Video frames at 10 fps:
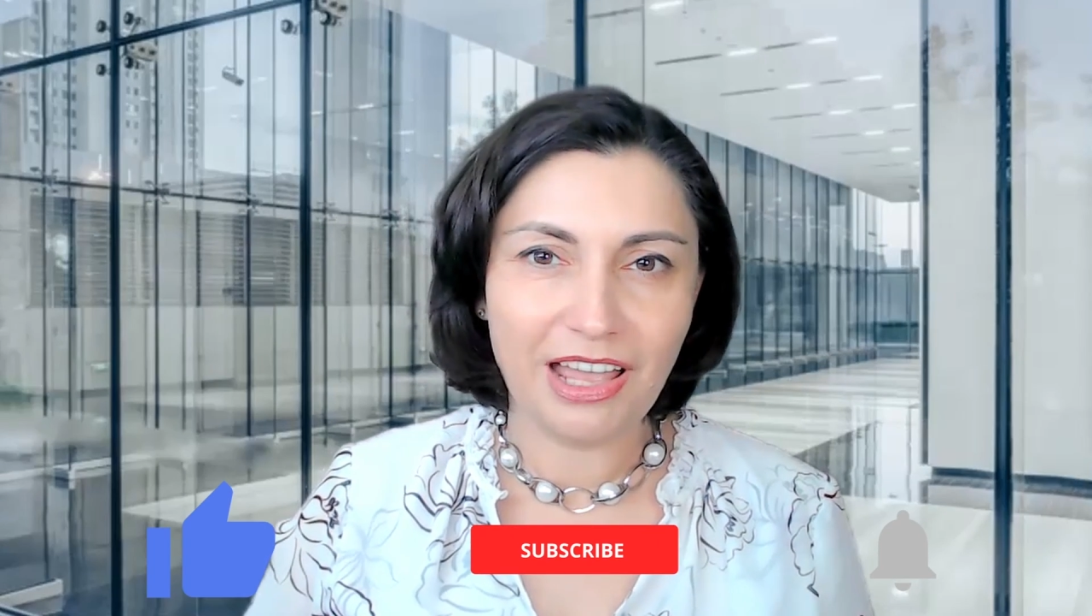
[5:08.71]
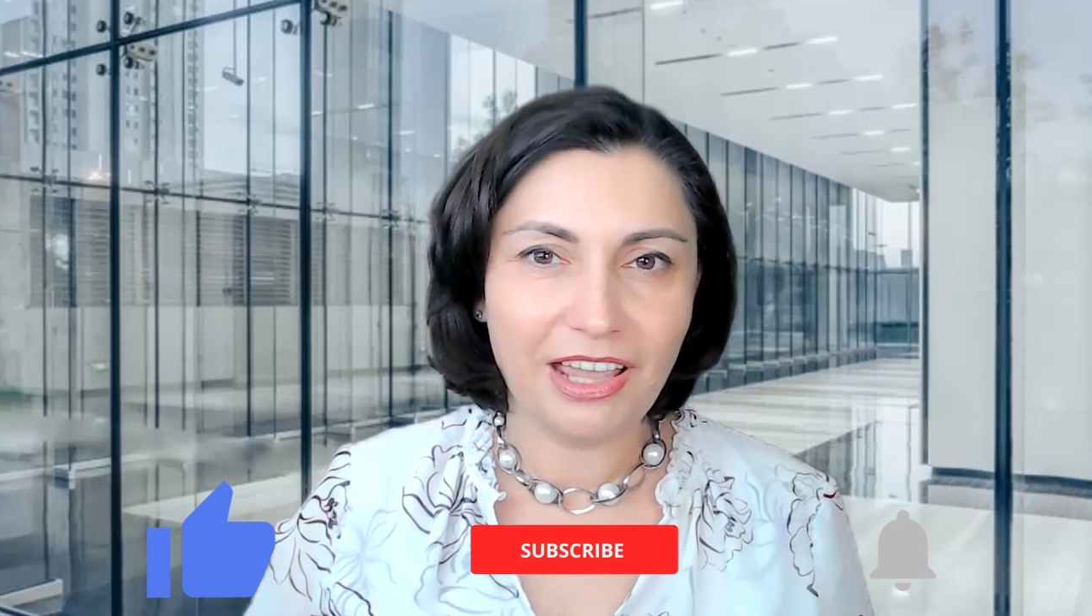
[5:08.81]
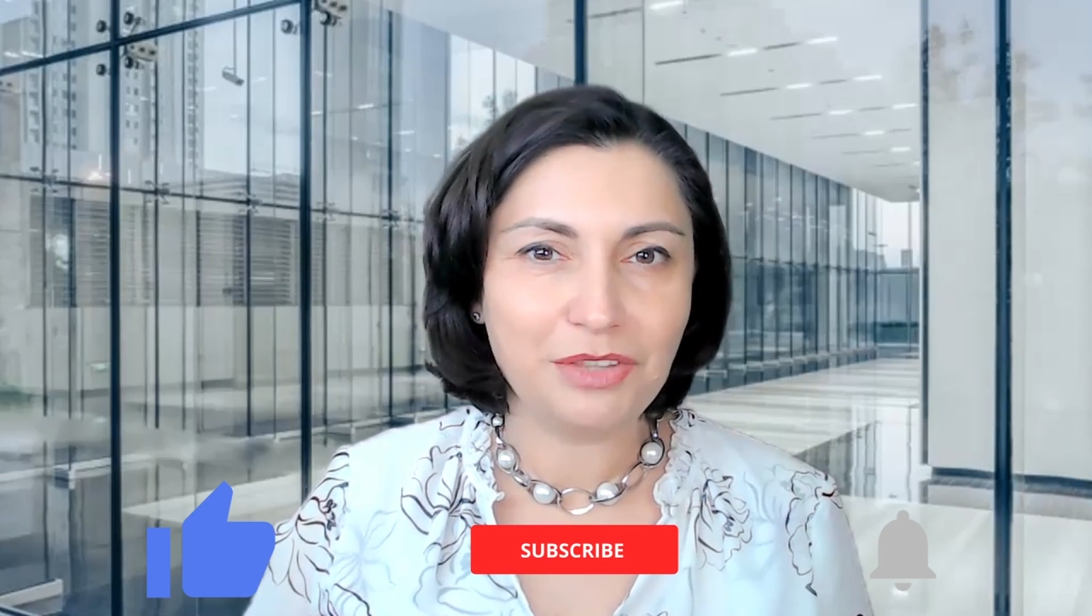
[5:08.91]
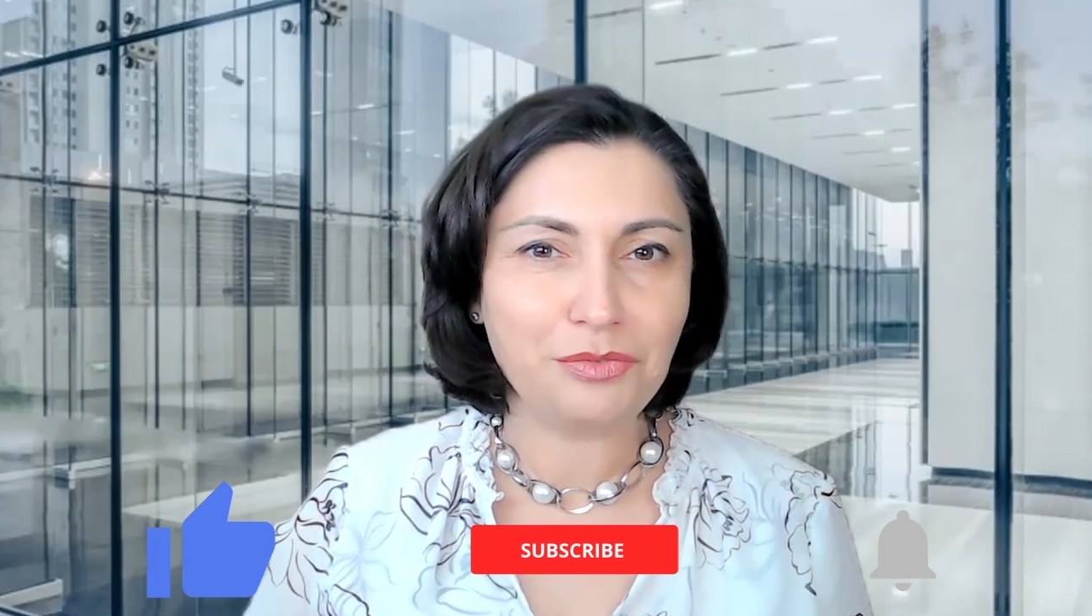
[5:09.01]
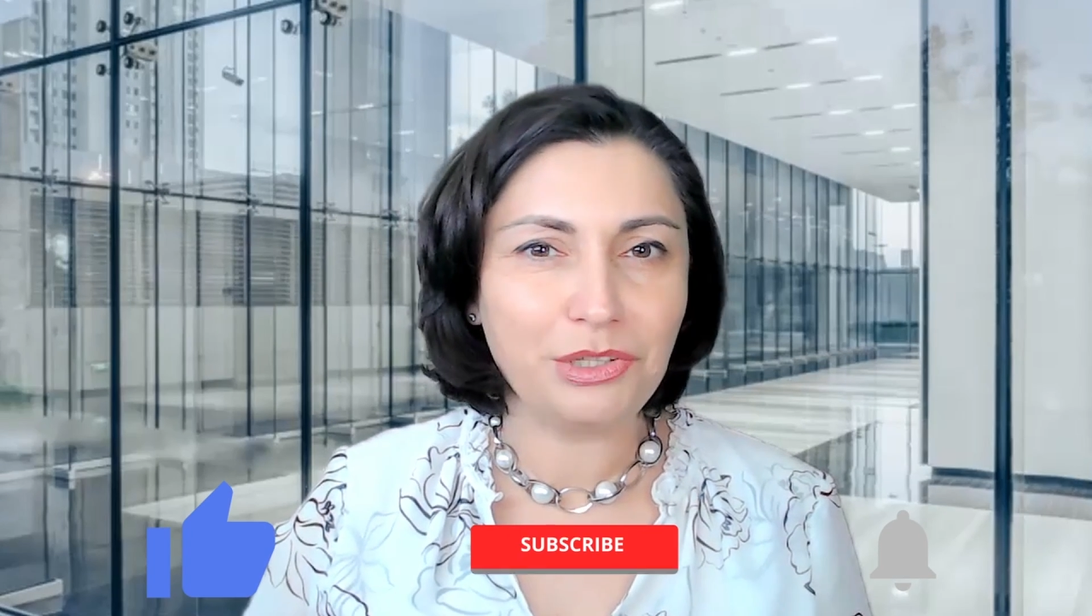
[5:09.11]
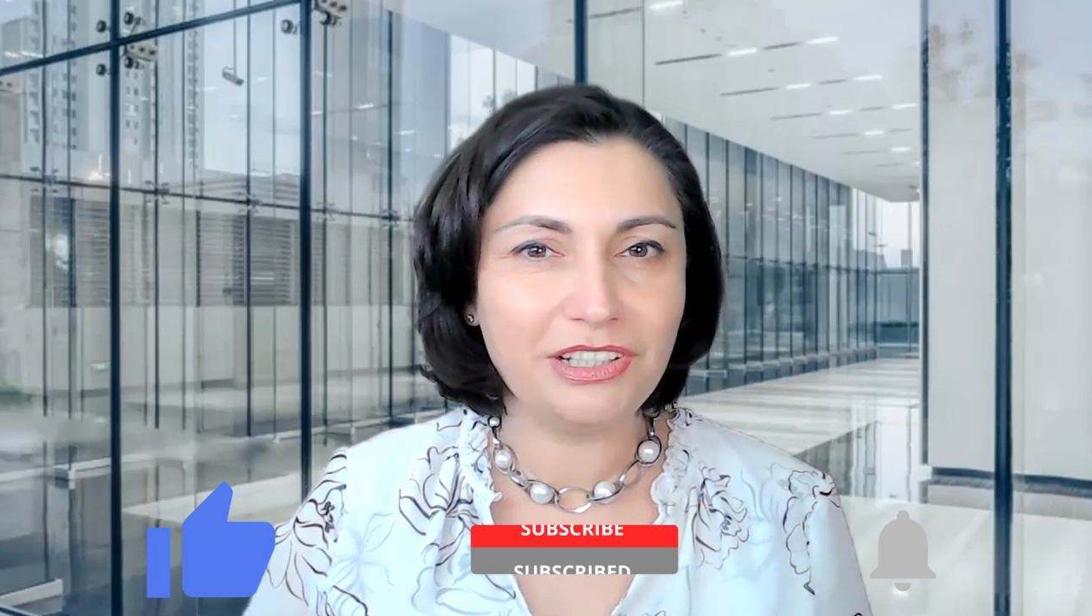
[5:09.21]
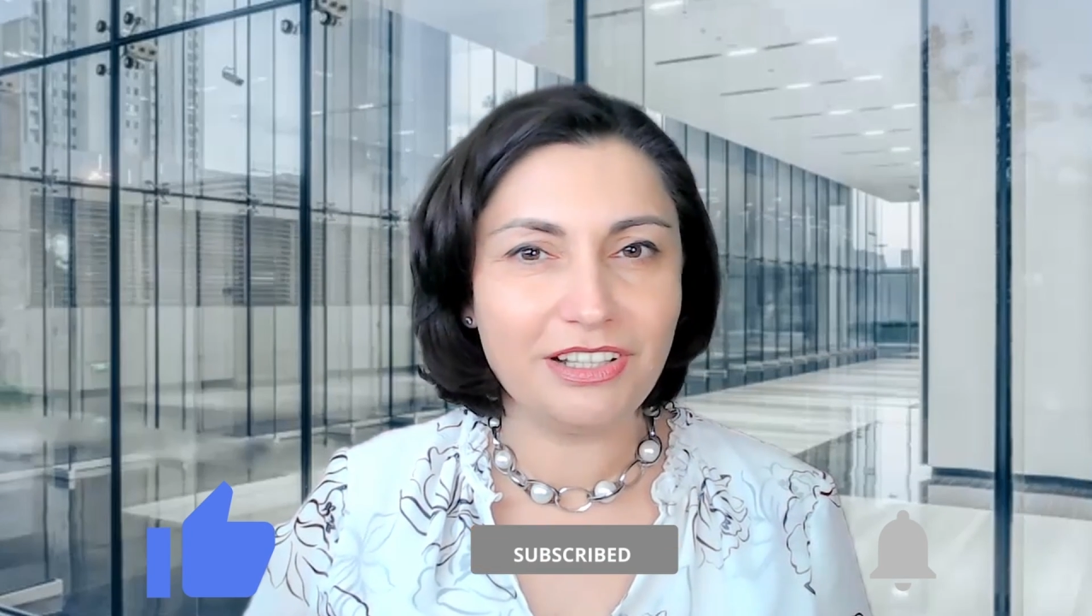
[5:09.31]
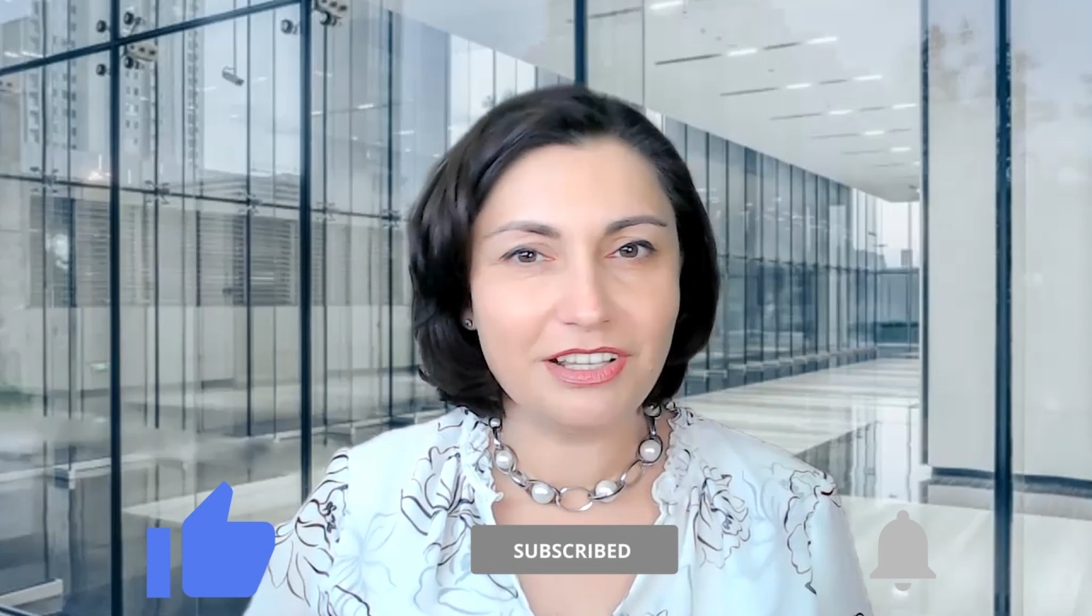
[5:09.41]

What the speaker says: and ring the